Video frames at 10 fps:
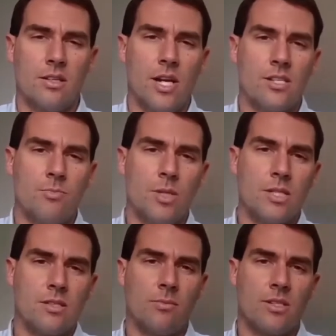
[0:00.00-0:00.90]
There has been
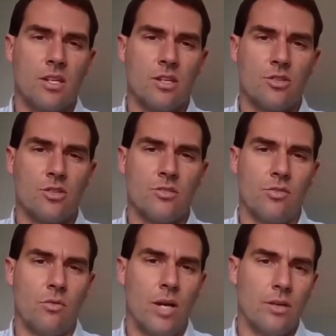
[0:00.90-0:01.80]
some discussions
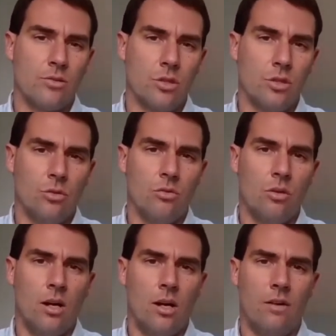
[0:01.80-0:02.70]
for round two